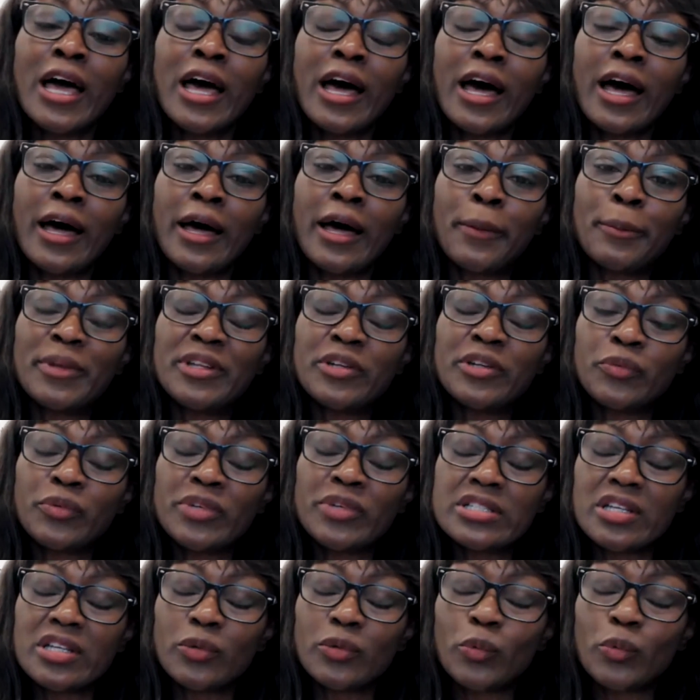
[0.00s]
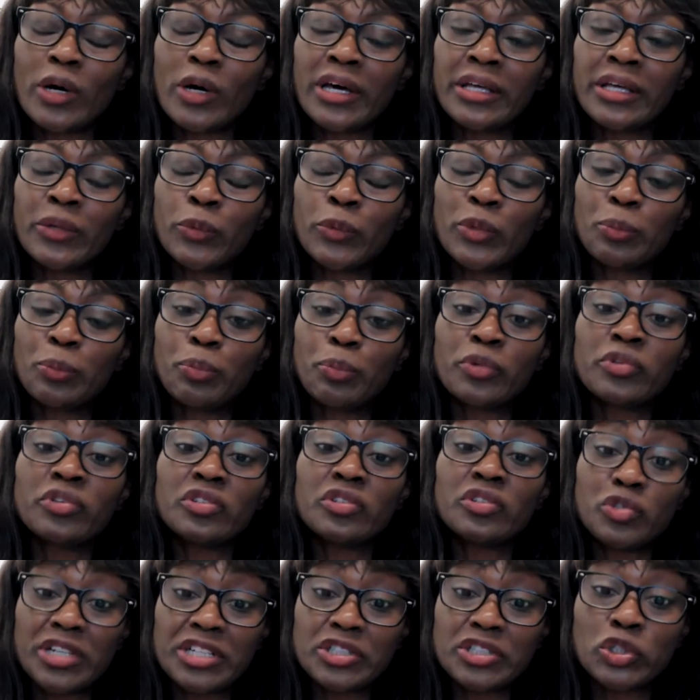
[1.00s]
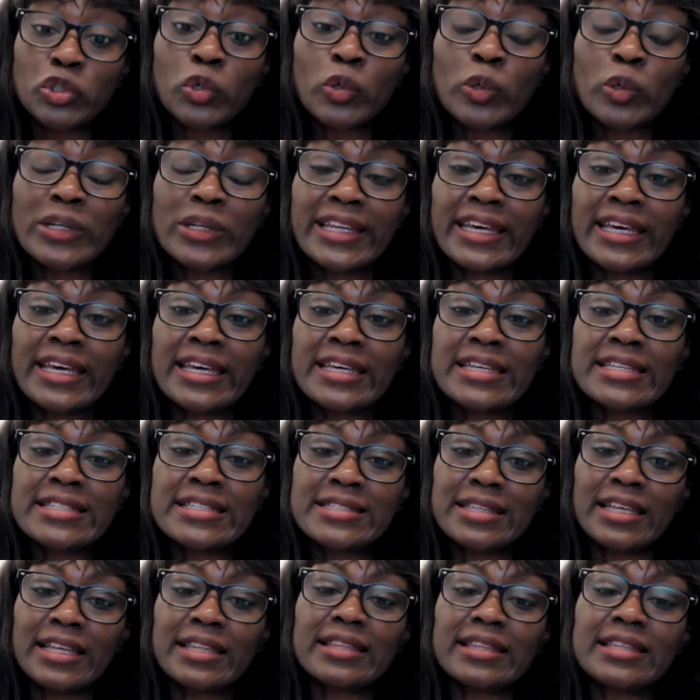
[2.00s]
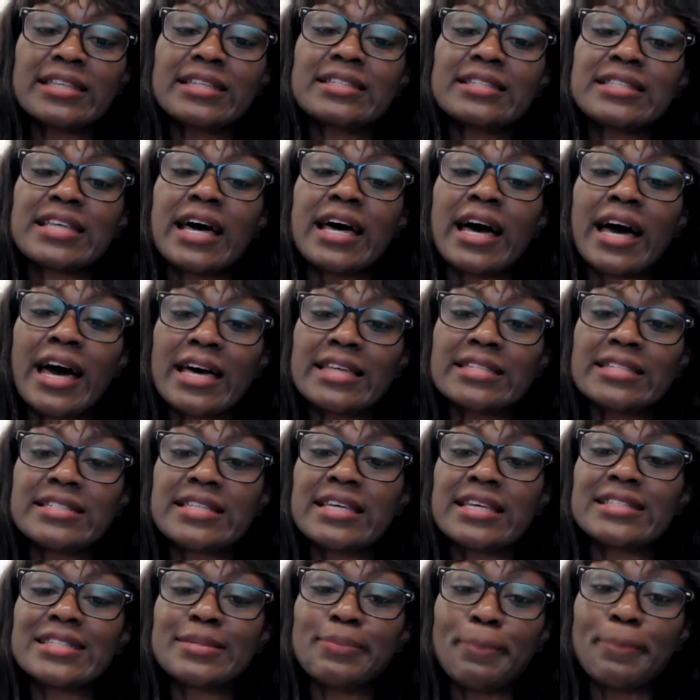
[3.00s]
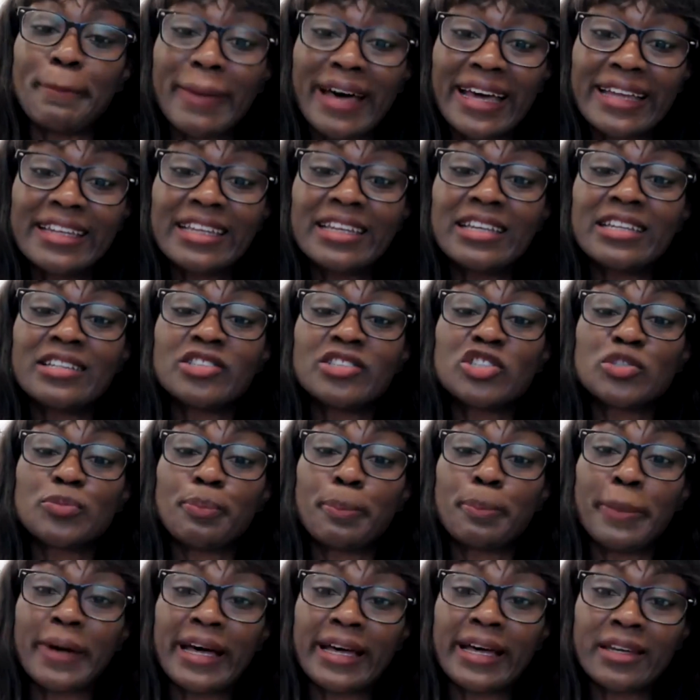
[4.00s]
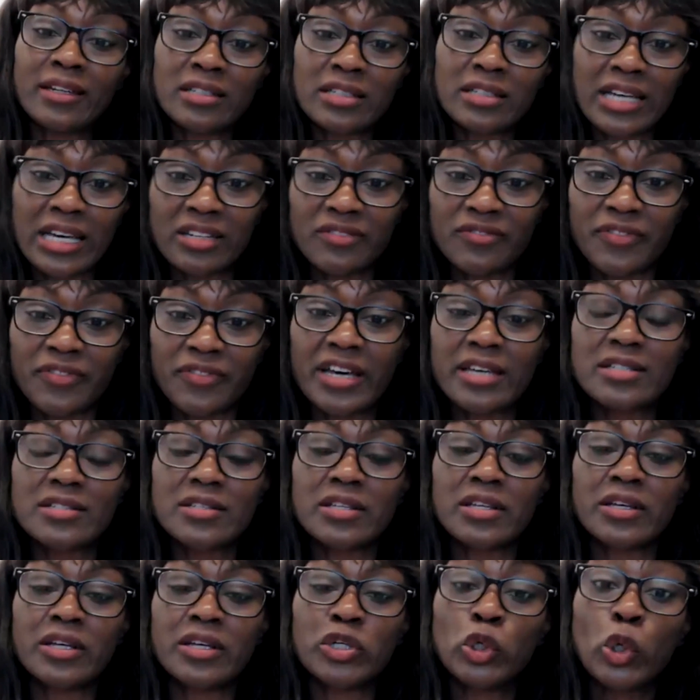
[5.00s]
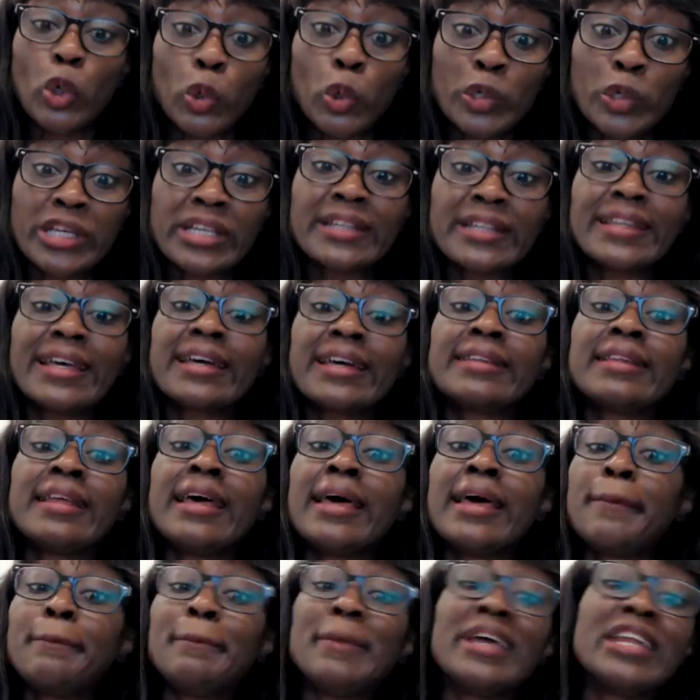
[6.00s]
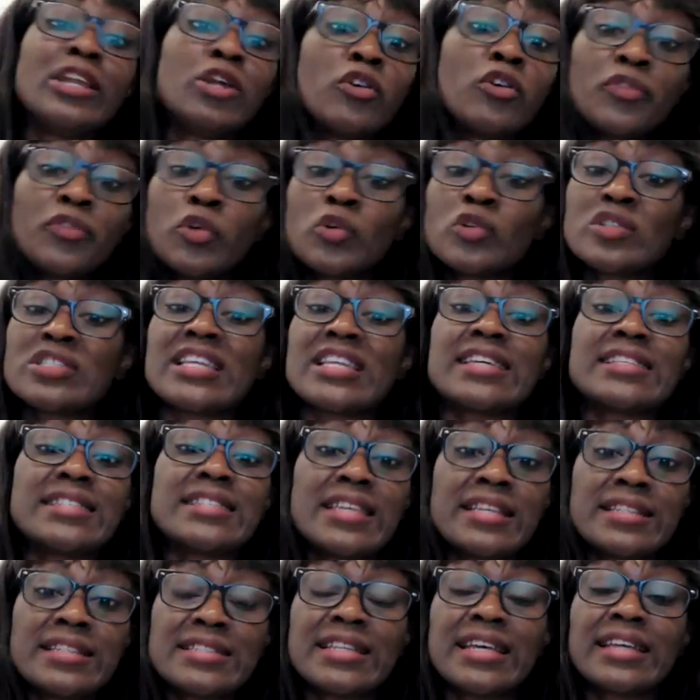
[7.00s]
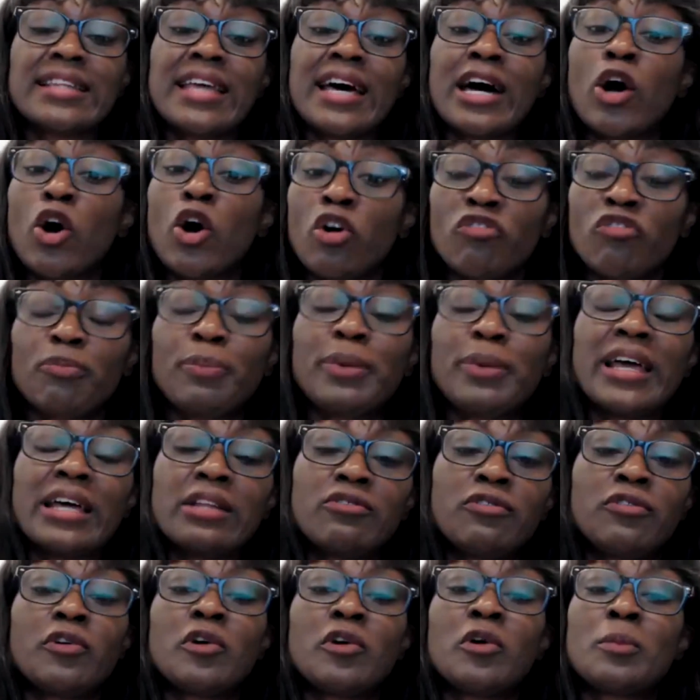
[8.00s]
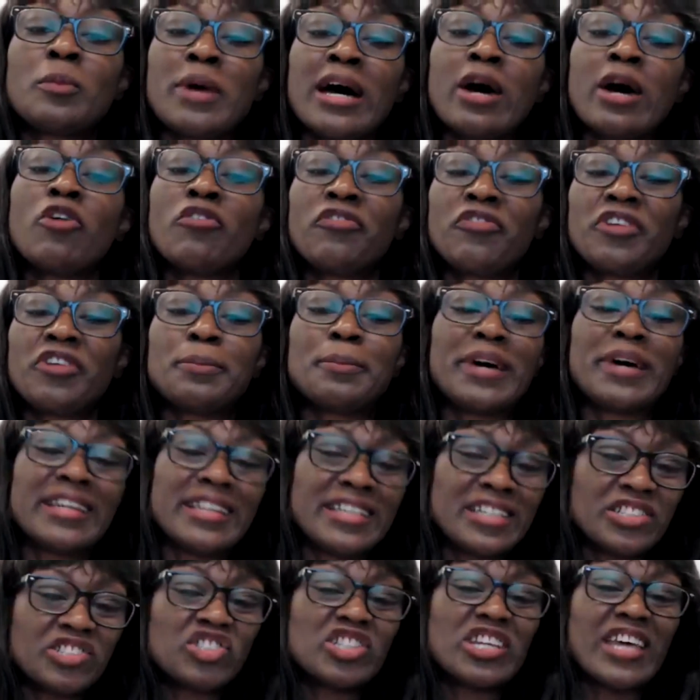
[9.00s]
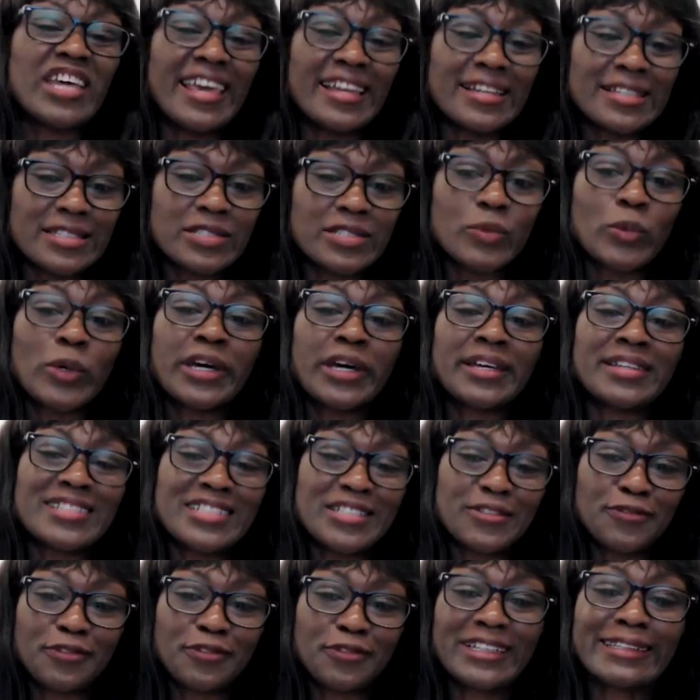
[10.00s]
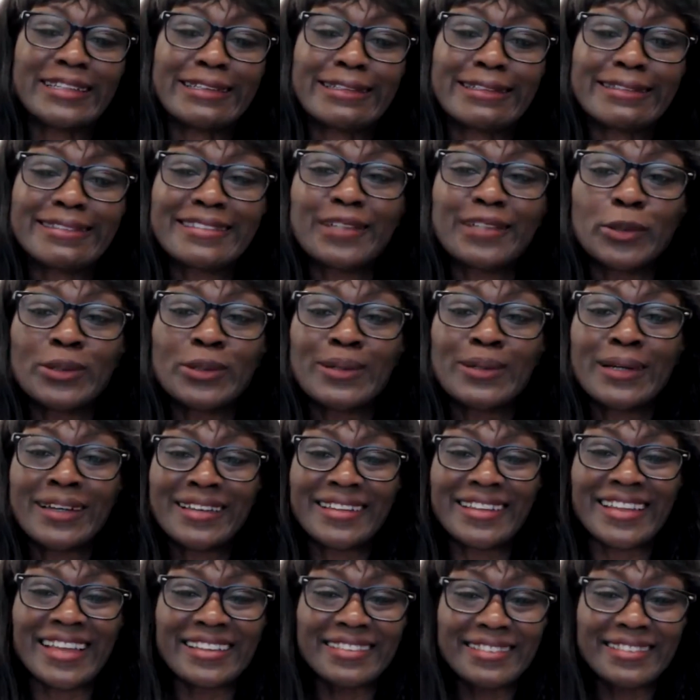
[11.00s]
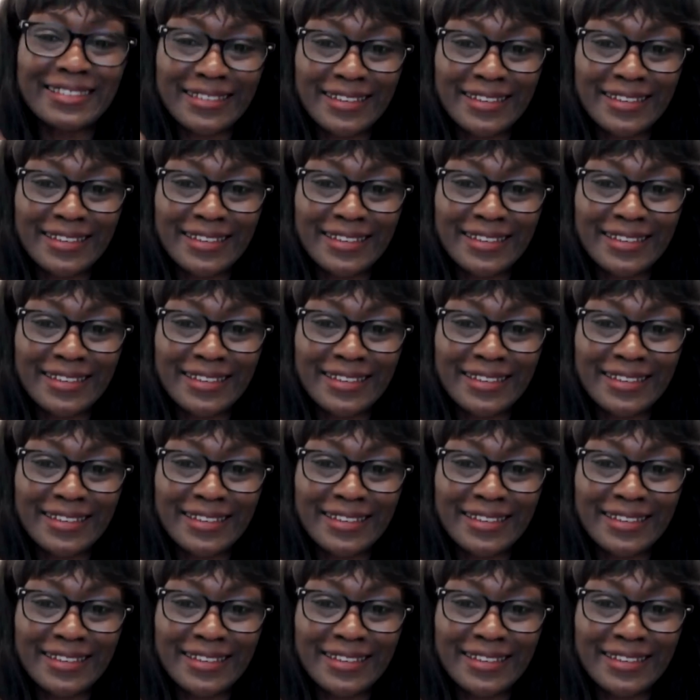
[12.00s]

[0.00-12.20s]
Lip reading: But the reason why we put the threshold there is that these are assets managed by the advisor, knowing that many of those assets that are off platform are often managed elsewhere and differently. So that